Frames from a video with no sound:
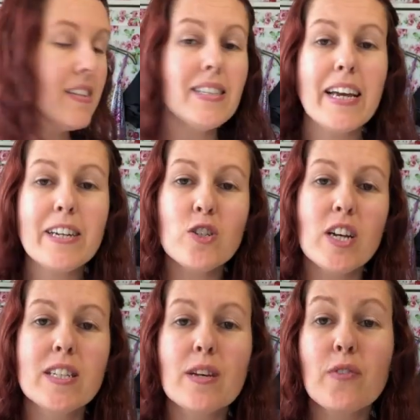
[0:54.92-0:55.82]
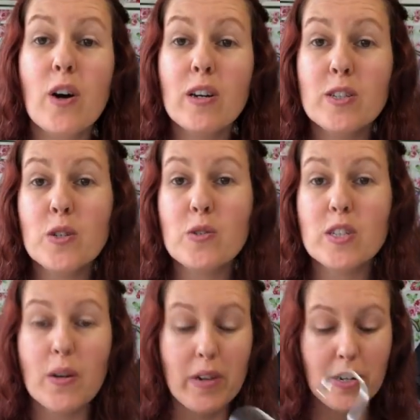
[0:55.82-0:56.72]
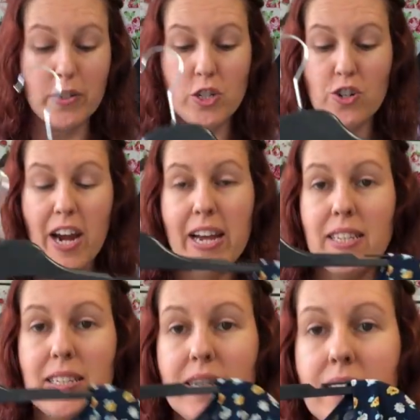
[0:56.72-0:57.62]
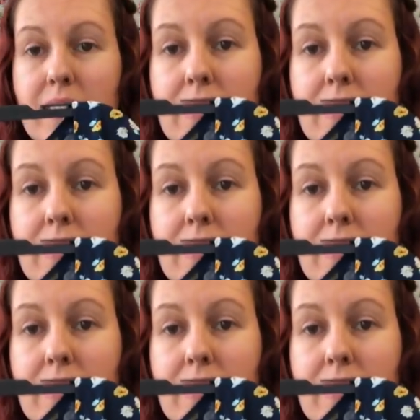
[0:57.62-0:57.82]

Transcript: The second dress I've got is also a Louche dress.